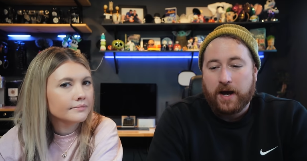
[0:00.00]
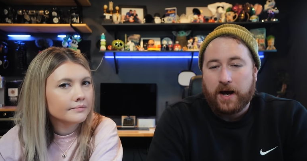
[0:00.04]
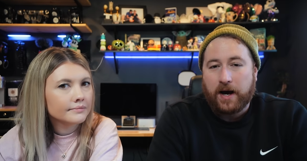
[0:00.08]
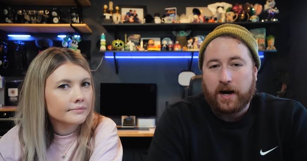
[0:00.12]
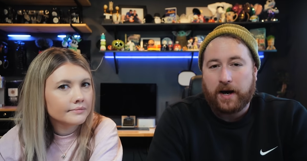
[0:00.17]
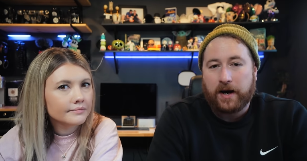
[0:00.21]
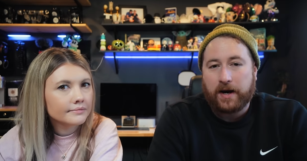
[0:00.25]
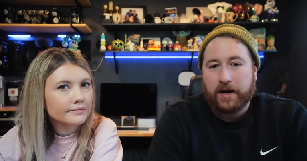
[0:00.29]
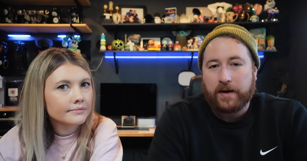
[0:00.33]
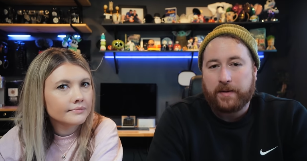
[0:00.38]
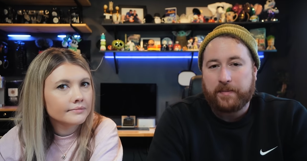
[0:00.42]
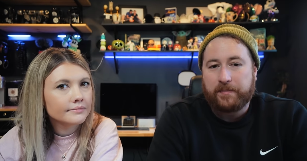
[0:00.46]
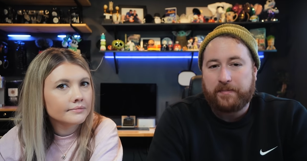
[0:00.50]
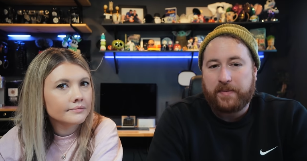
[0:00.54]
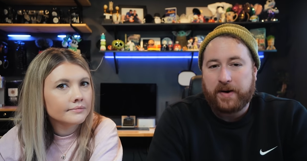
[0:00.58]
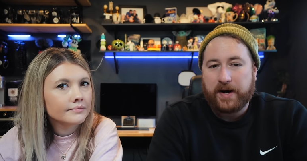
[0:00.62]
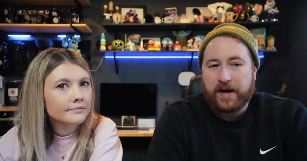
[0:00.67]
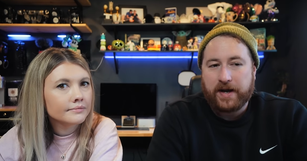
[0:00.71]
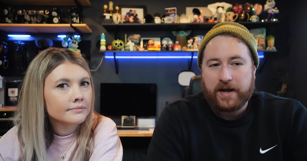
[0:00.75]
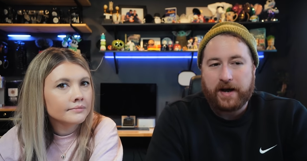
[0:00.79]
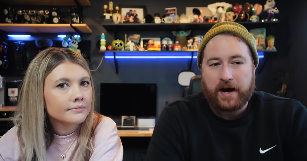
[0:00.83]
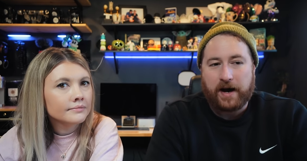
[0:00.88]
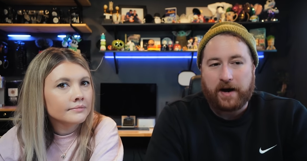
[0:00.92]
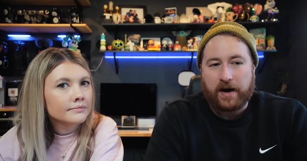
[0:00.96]
Speaker 1: Uh,
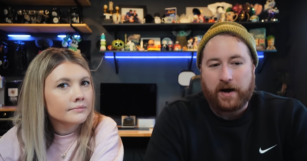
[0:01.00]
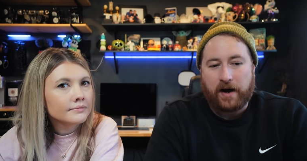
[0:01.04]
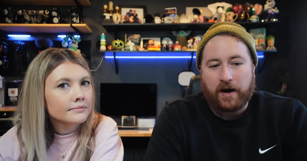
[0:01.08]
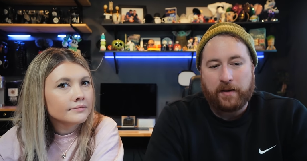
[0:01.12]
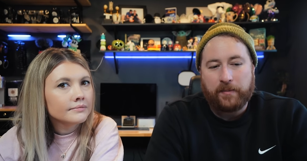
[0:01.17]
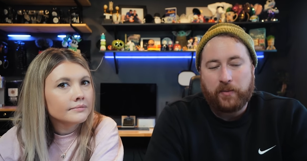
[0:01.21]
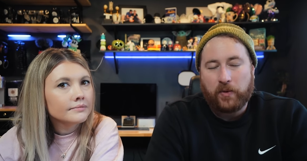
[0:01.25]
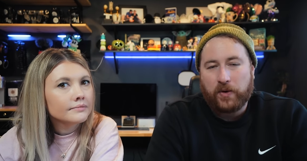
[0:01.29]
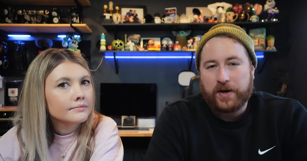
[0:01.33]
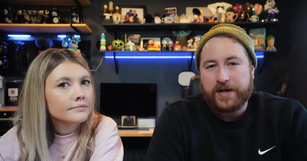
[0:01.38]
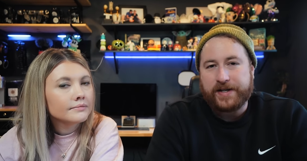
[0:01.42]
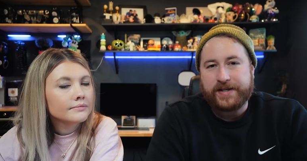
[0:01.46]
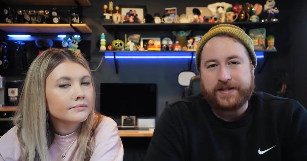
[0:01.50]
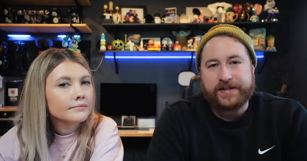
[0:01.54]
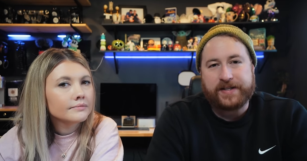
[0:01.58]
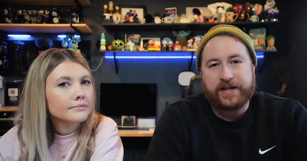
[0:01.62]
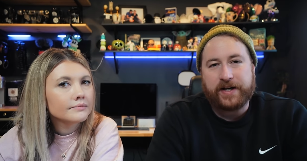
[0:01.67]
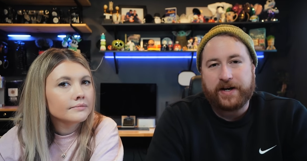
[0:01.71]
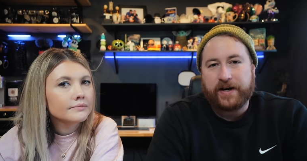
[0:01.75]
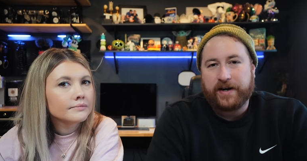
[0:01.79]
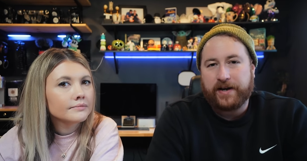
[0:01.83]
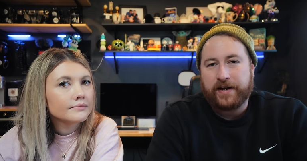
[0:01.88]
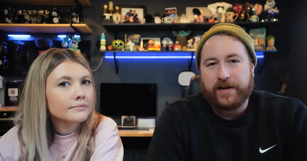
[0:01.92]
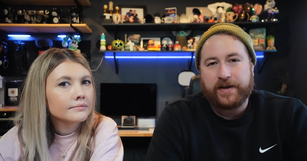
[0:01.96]
but our boys,
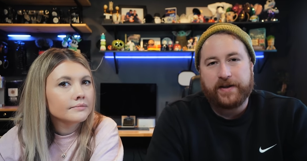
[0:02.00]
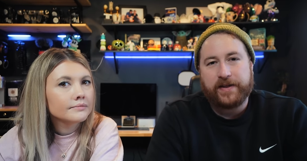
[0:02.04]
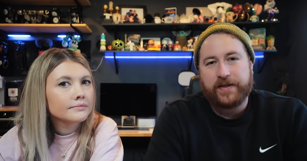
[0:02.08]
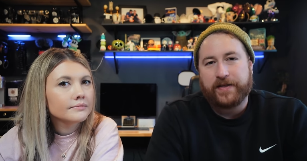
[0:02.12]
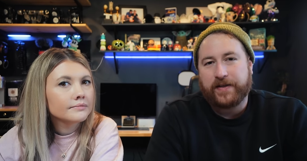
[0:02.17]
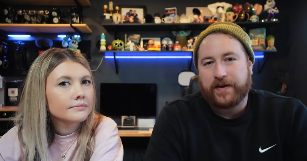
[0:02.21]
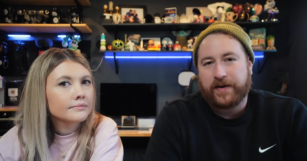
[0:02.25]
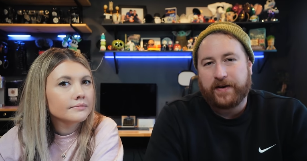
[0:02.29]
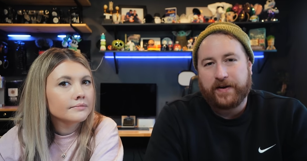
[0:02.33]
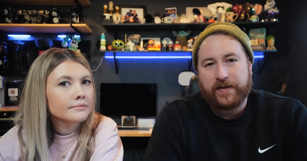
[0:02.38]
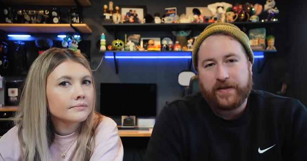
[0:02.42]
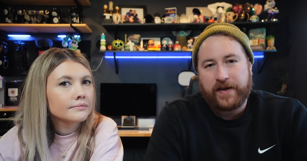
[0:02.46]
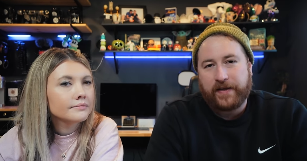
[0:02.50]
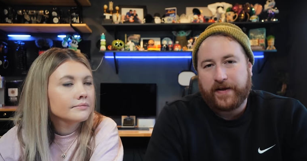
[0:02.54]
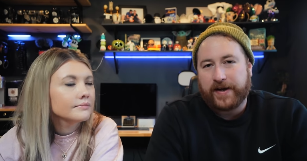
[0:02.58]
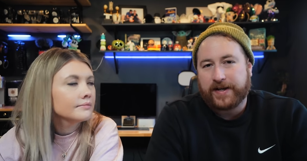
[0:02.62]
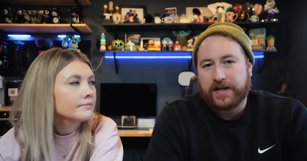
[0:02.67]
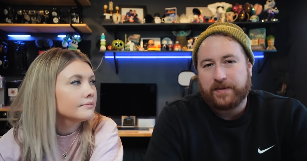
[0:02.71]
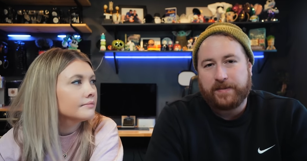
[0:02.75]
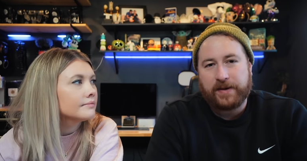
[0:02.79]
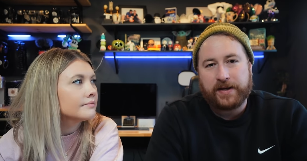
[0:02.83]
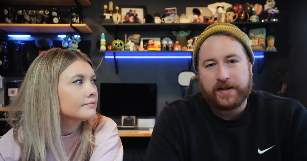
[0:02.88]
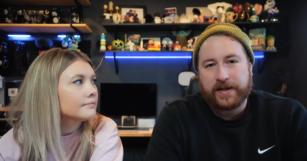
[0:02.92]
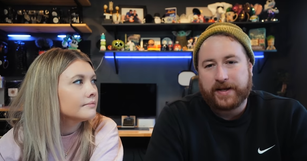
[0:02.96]
they they like
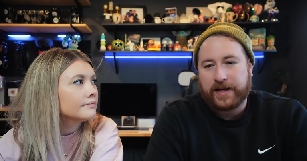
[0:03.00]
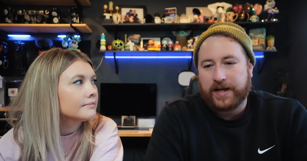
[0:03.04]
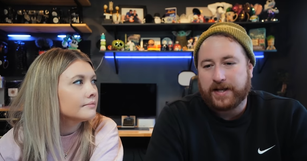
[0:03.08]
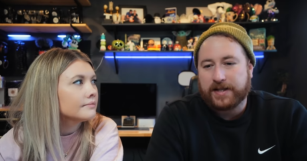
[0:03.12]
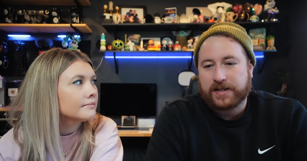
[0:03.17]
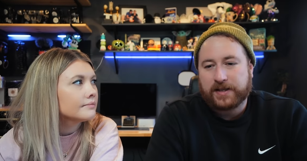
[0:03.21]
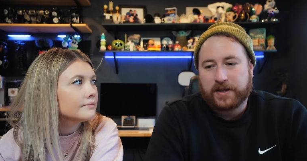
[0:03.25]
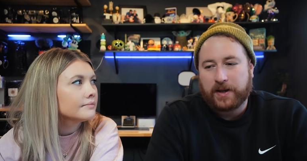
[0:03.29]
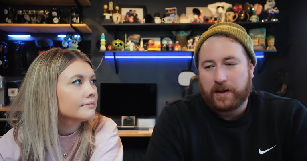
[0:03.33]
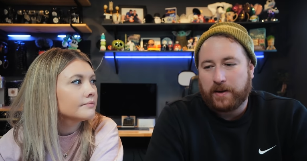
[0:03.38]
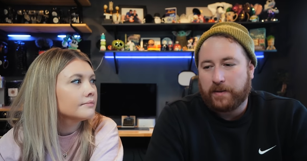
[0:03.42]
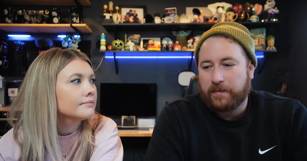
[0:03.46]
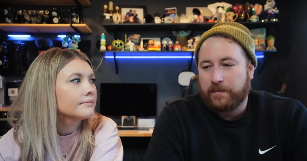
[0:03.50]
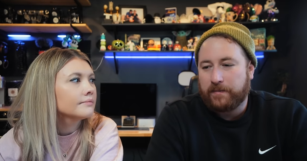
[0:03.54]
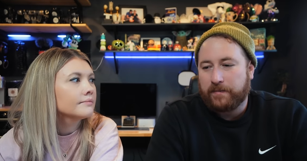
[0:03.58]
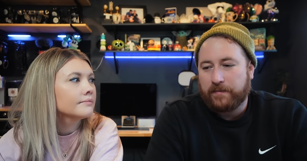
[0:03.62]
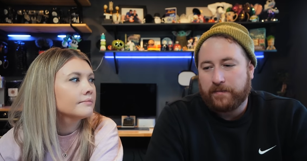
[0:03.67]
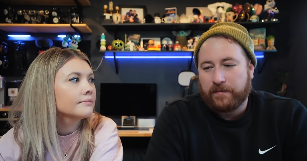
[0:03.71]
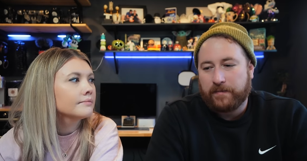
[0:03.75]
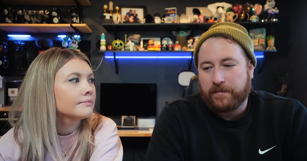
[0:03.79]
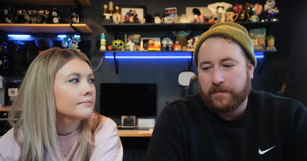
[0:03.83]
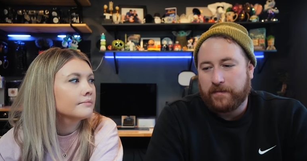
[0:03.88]
to be in the kids club